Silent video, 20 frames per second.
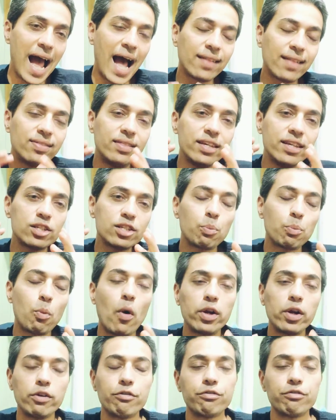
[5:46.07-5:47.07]
at this
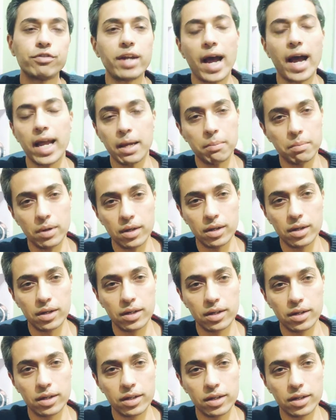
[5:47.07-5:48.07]
point of time,
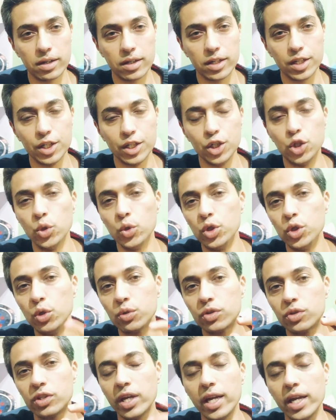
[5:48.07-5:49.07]
do
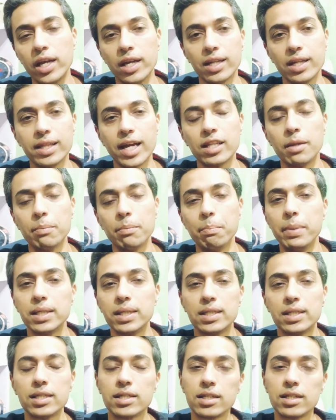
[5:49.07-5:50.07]
you think that the
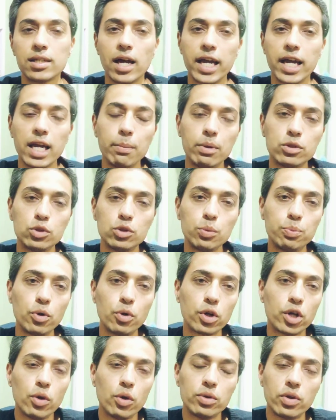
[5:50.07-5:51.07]
businesses are able to
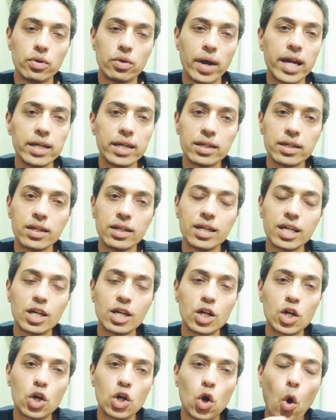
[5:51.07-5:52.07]
procure the right
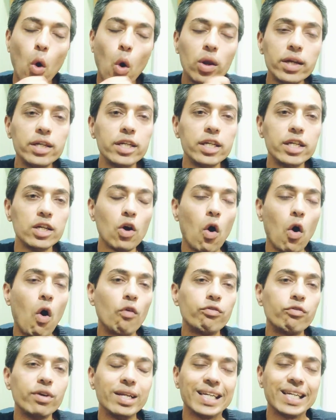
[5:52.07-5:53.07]
quality
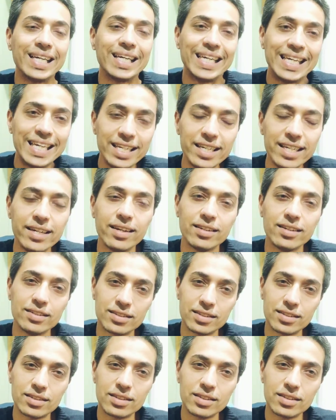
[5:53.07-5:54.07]
of
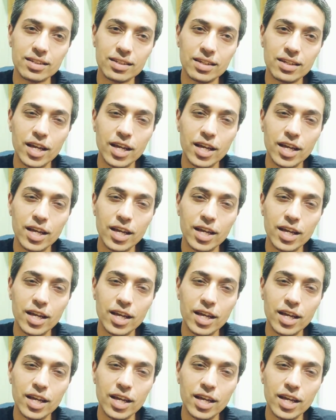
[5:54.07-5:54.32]
ingredients?